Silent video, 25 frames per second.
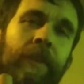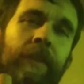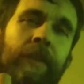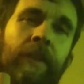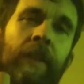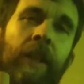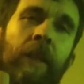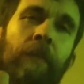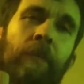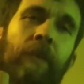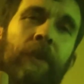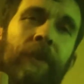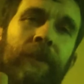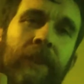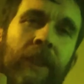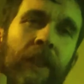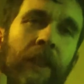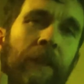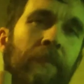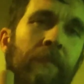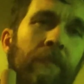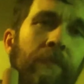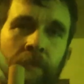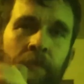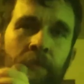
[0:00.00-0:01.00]
I want
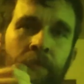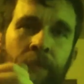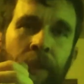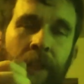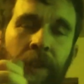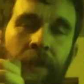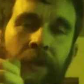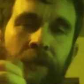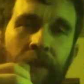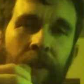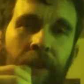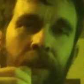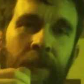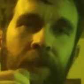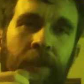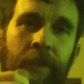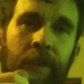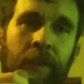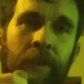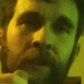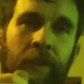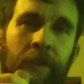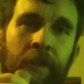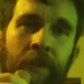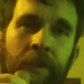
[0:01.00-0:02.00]
that
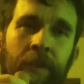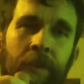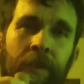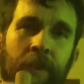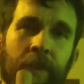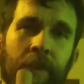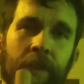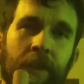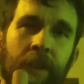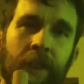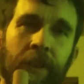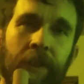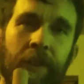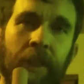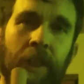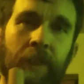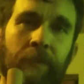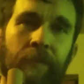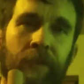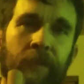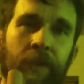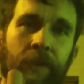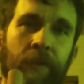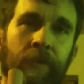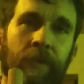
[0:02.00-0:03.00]
penetration, that deep
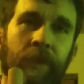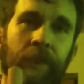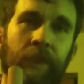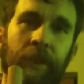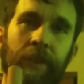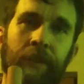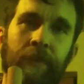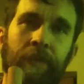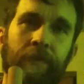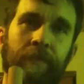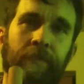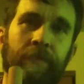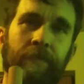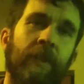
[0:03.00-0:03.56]
soaking.